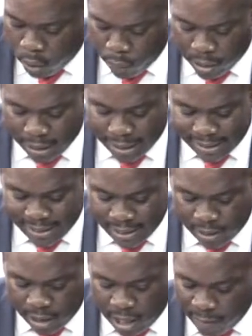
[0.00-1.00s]
will
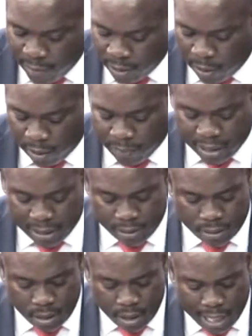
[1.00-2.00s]
assist the government of
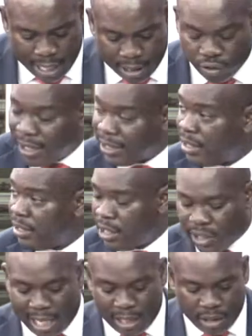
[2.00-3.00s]
Barbados in addressing the
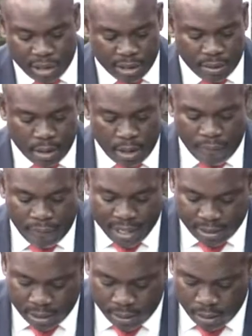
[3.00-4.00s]
challenges
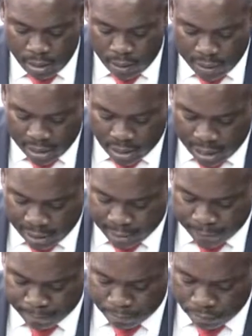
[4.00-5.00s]
facing this sector.